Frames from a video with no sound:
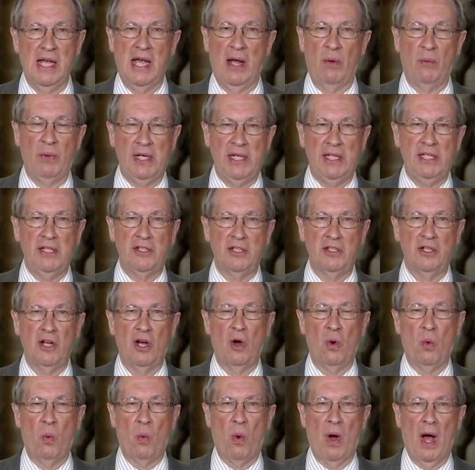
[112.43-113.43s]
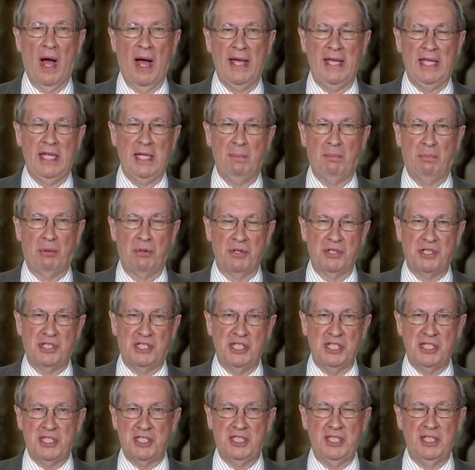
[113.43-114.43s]
And we need to know why he
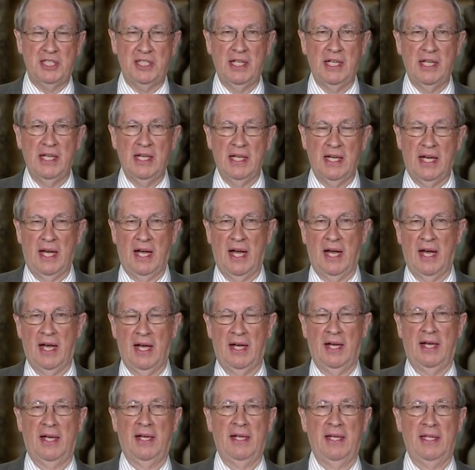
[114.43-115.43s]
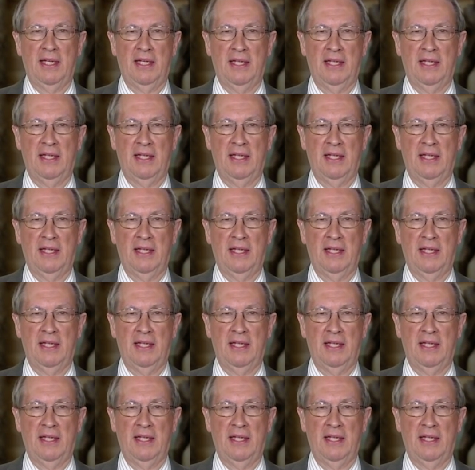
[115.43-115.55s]
persisted uh,